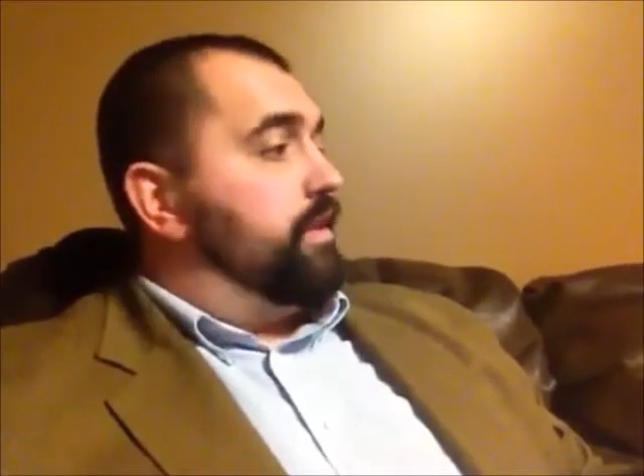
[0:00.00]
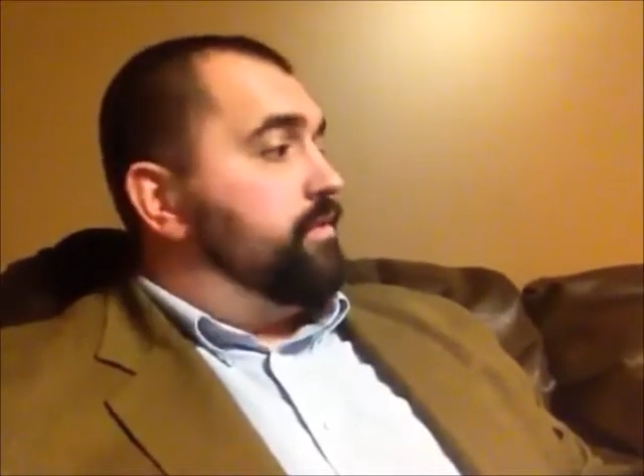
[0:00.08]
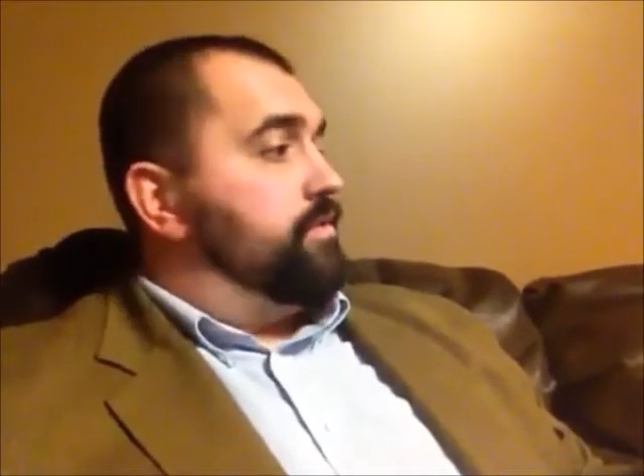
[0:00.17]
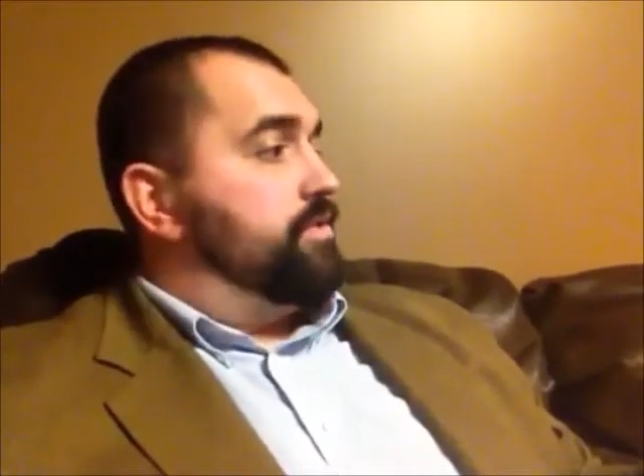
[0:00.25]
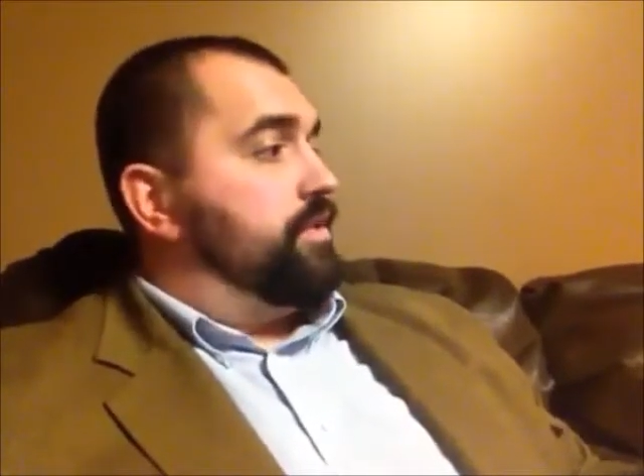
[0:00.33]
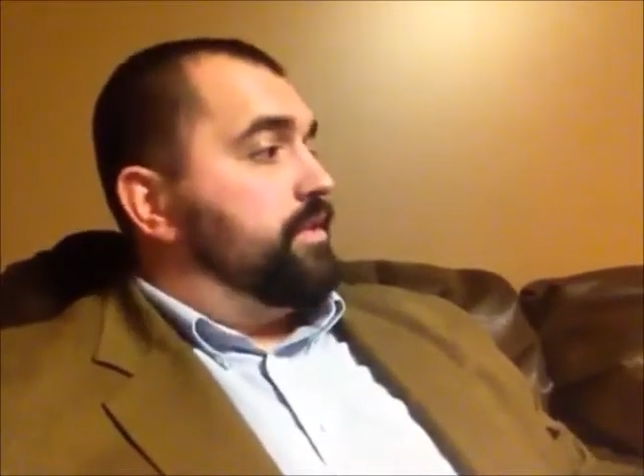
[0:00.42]
it
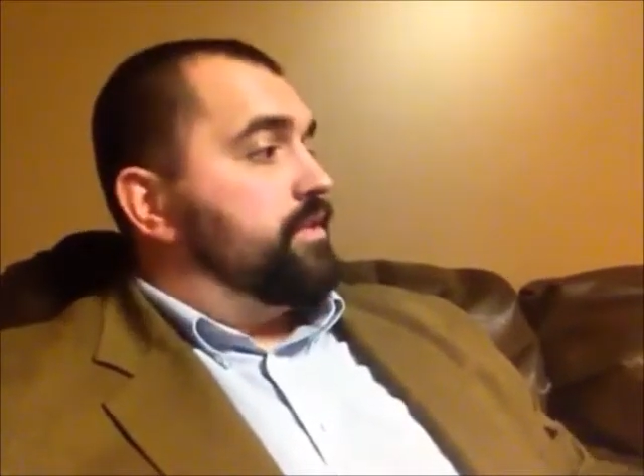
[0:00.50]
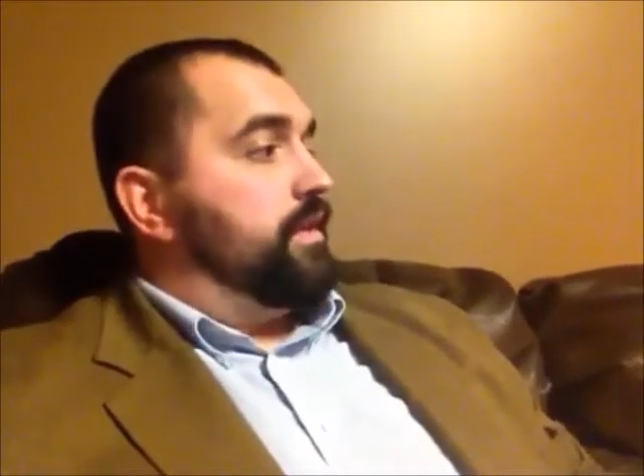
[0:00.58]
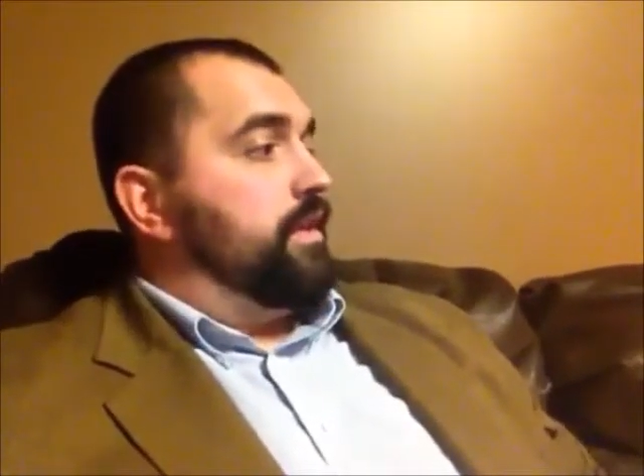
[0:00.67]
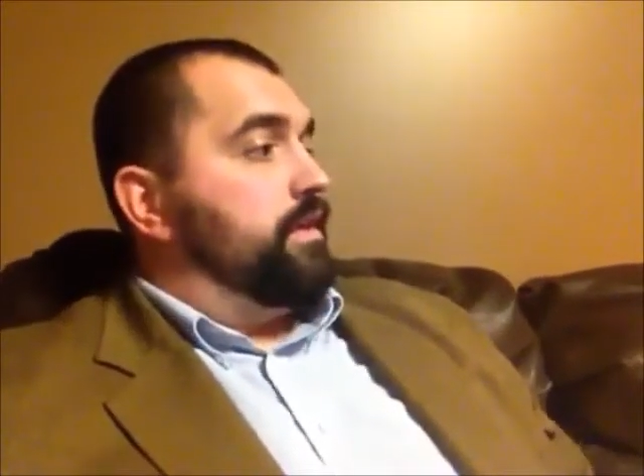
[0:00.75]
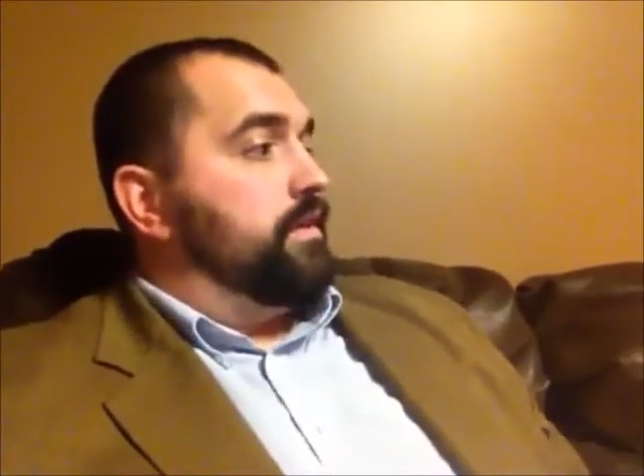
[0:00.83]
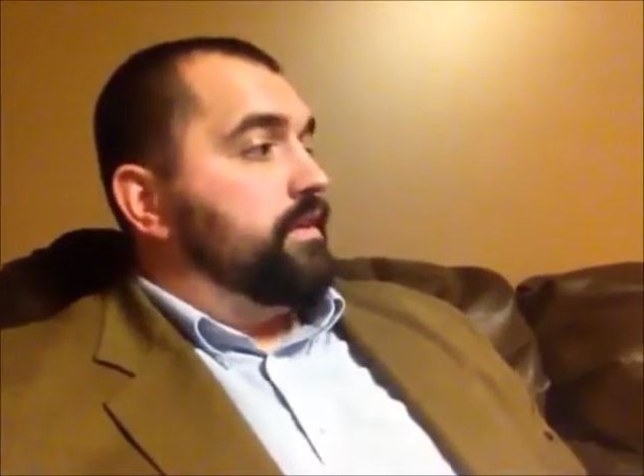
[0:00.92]
was just
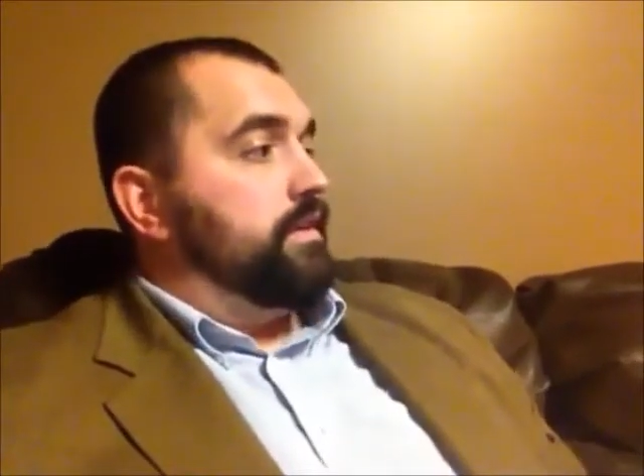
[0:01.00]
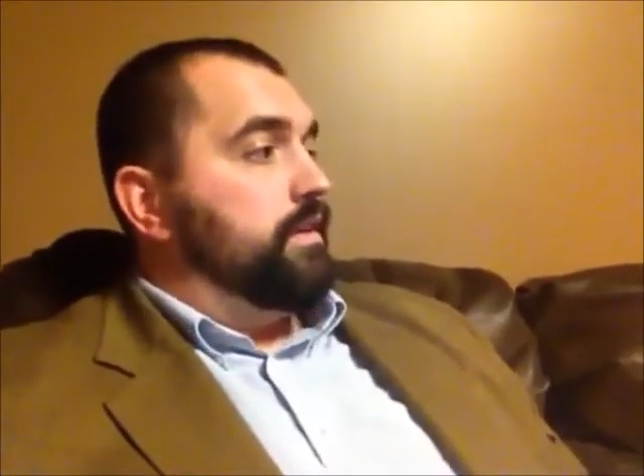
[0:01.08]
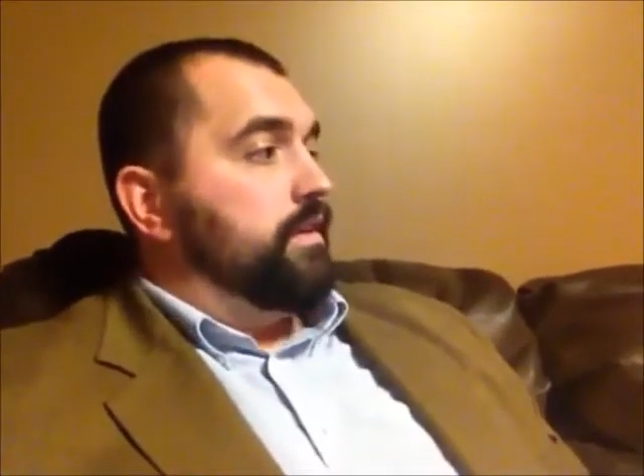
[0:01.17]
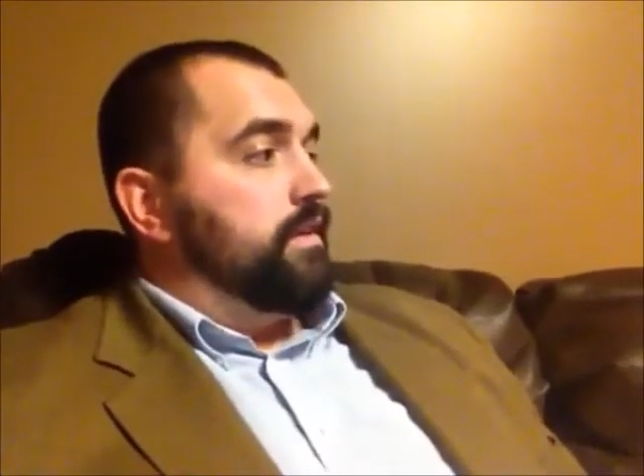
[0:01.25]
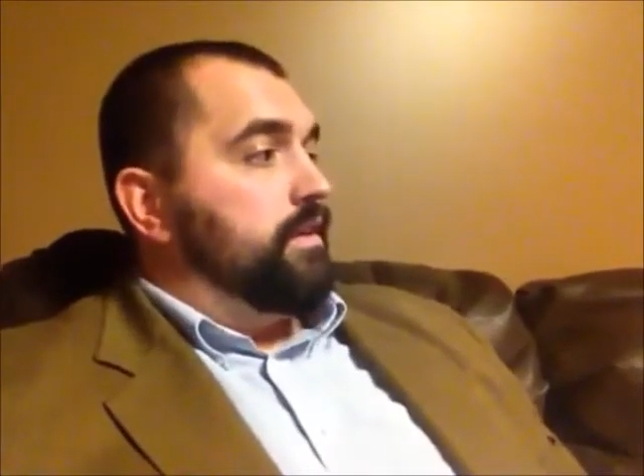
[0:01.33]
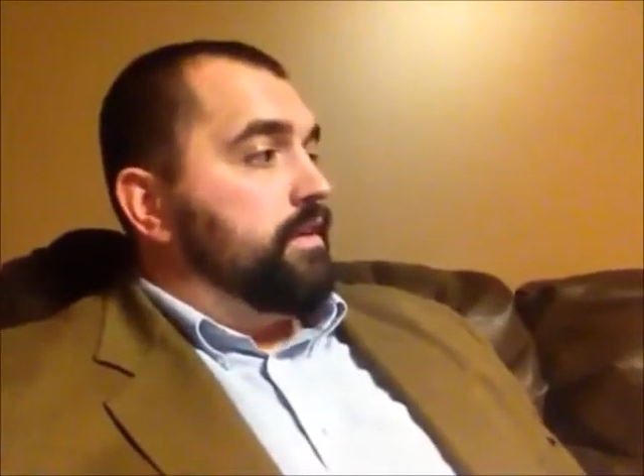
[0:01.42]
uh,
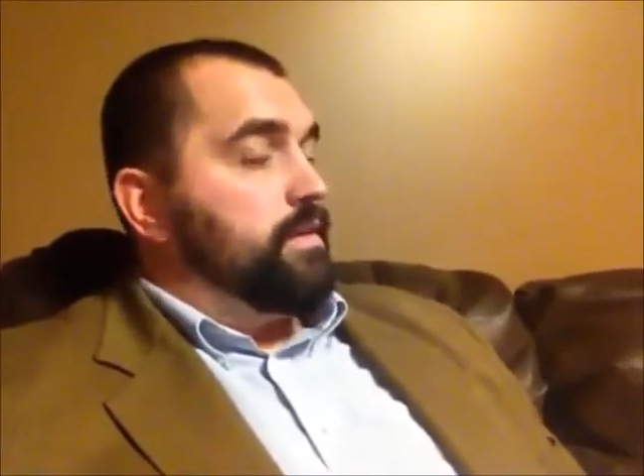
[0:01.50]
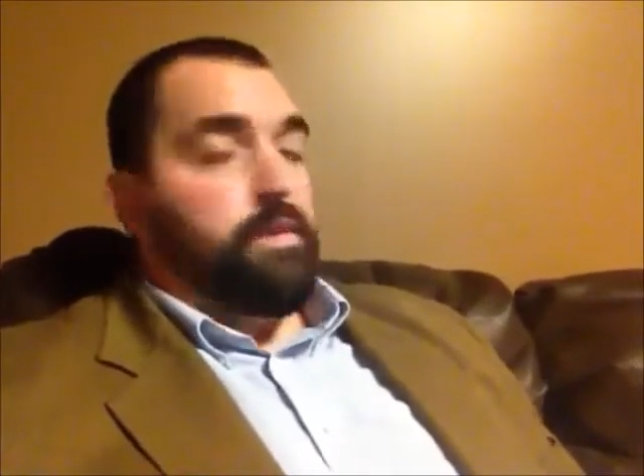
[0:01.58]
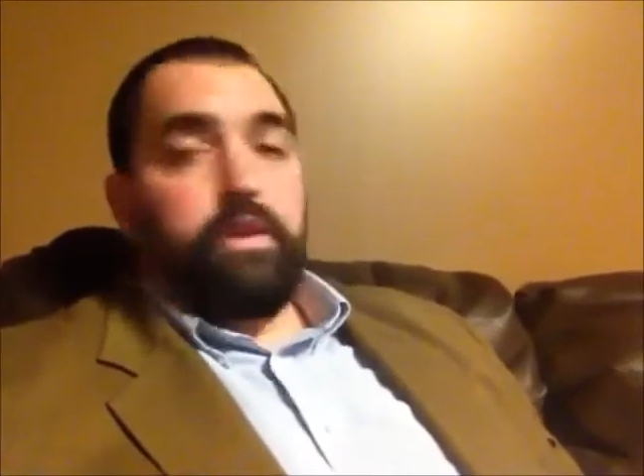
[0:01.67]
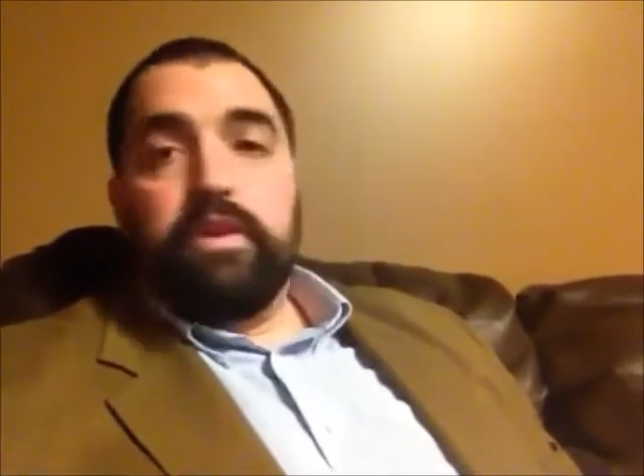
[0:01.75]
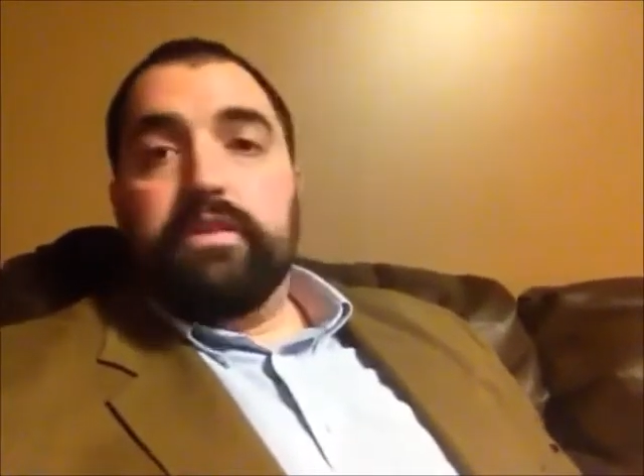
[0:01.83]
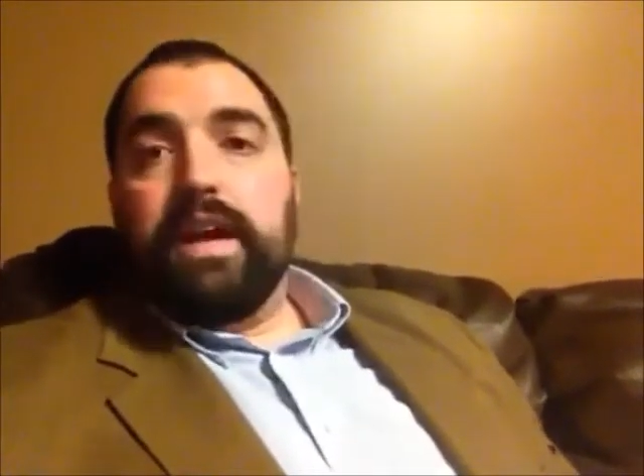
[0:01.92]
it's been
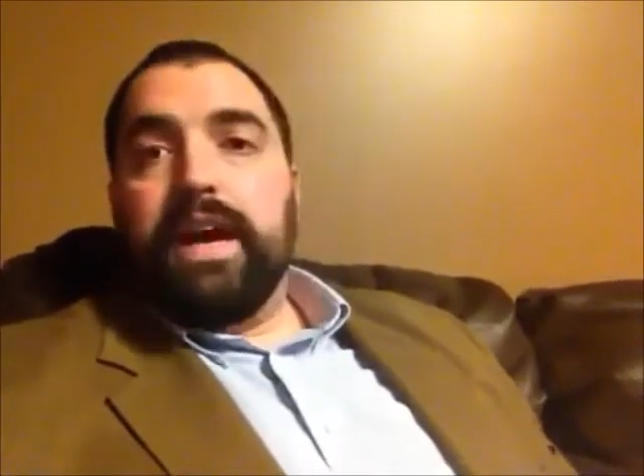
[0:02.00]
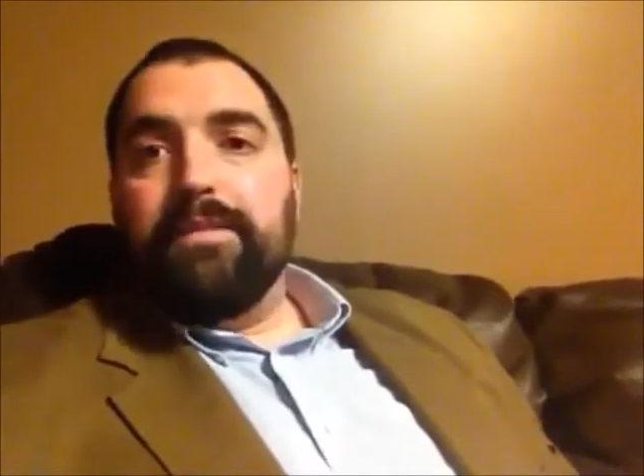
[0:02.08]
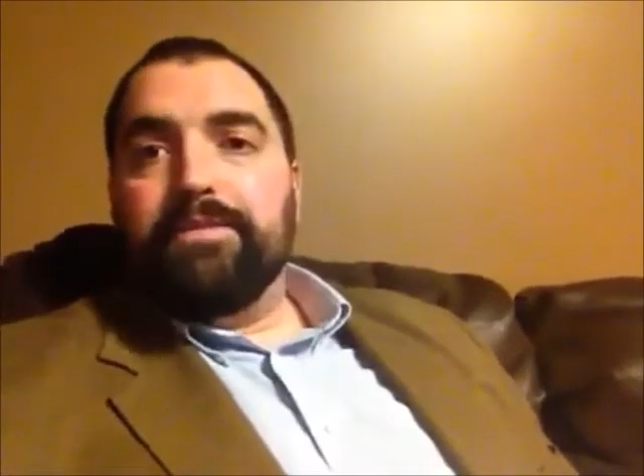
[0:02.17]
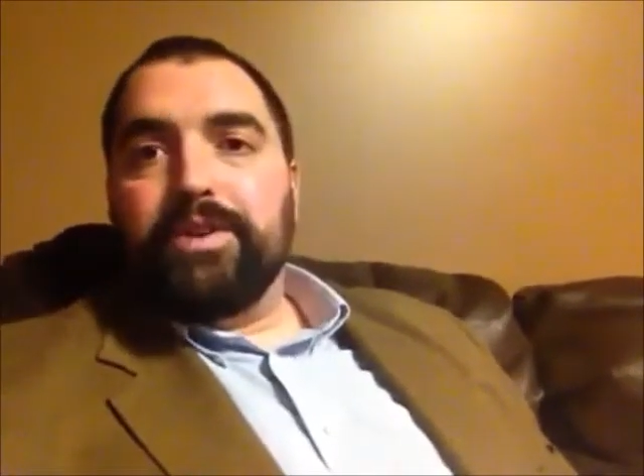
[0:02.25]
a good time.